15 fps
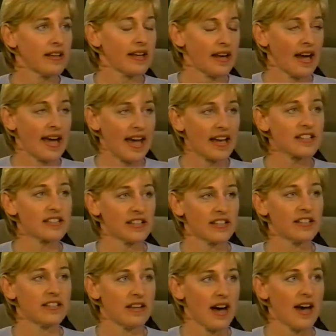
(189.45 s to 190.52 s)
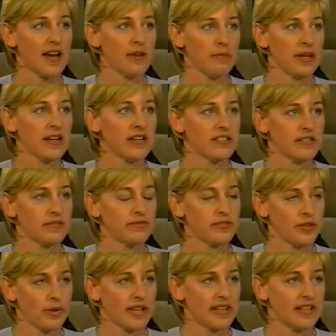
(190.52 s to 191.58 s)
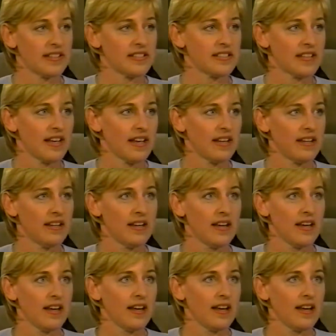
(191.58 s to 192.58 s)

I actually could die because of doing this. And